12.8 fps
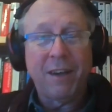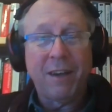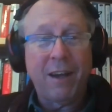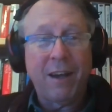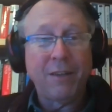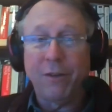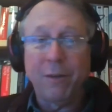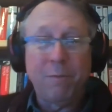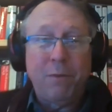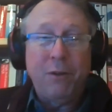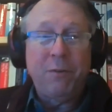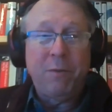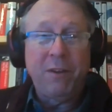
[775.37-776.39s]
Uh, you can
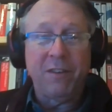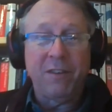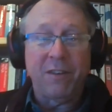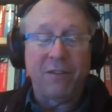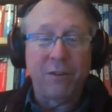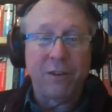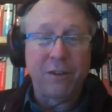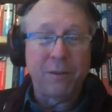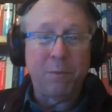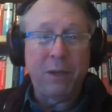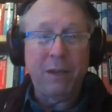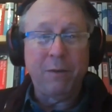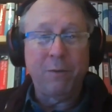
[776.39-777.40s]
build a business. You can
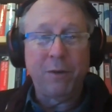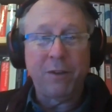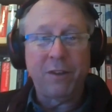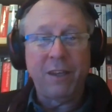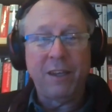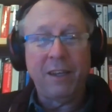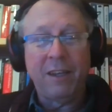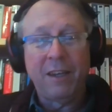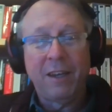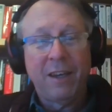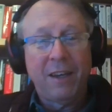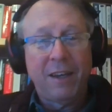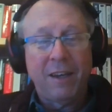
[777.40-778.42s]
compete with the
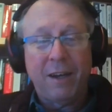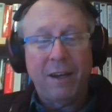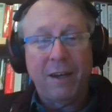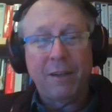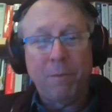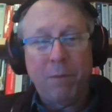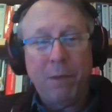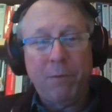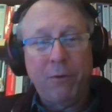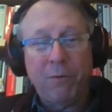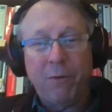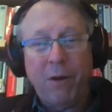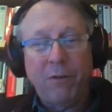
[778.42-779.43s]
uh, the people
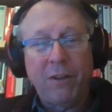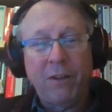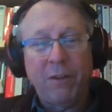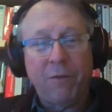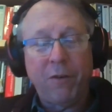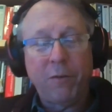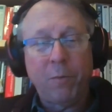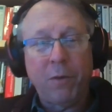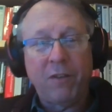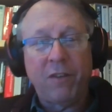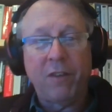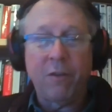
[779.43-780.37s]
that wrote it in the first place.